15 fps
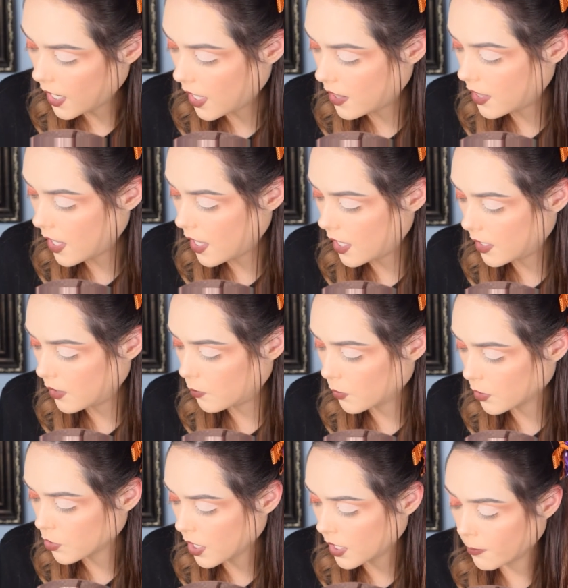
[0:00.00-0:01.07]
And then
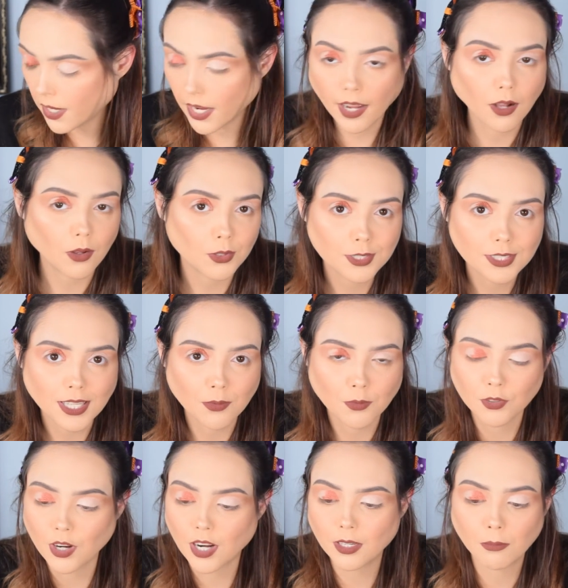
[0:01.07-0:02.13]
we're trying to buy a house, and we're
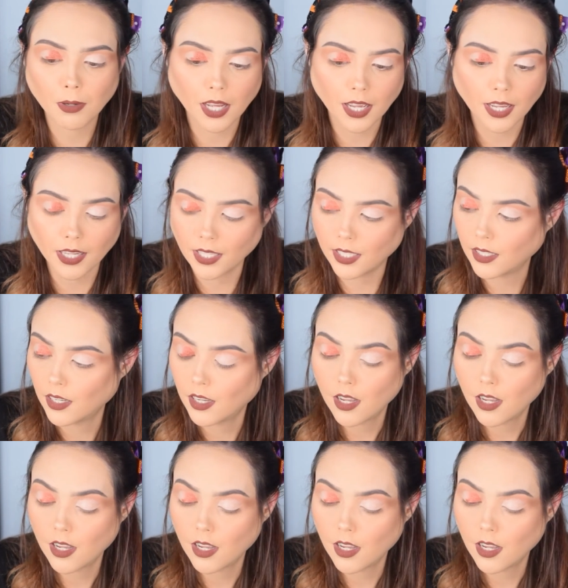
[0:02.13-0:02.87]
trying to buy